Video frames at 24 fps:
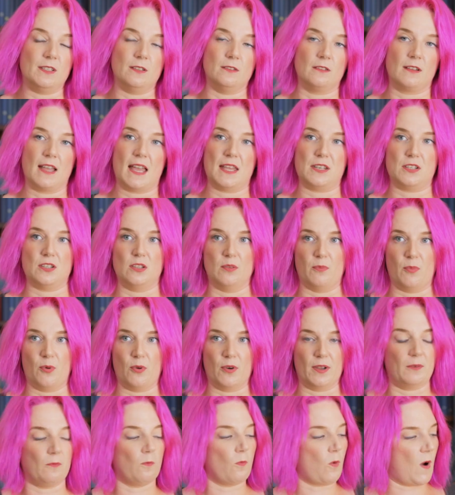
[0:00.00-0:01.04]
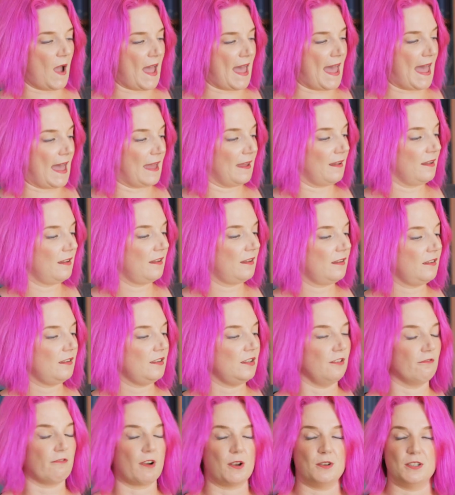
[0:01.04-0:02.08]
you'll get to the point where
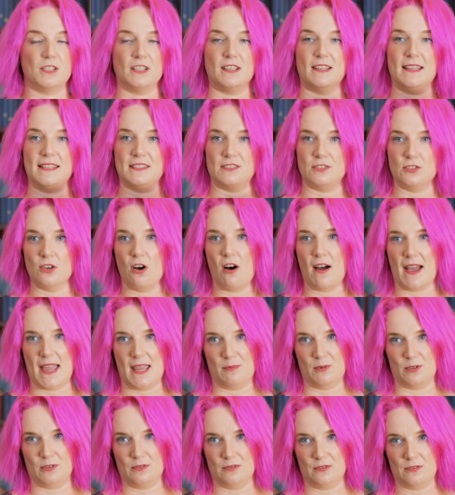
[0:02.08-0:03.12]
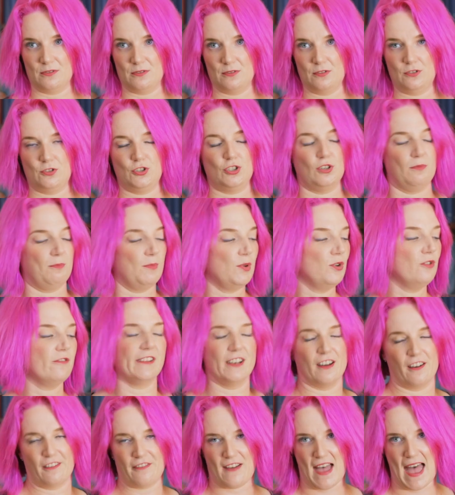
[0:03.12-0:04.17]
your rotor is not able to move
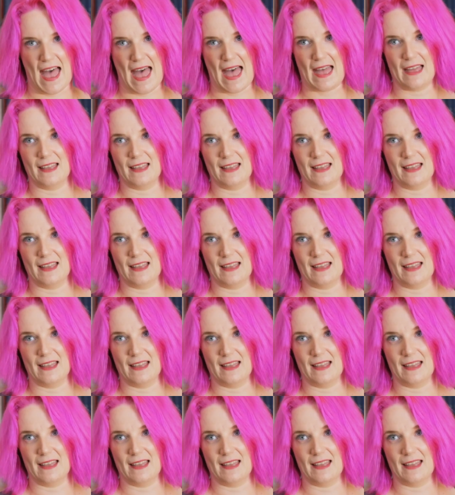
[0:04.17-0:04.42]
enough air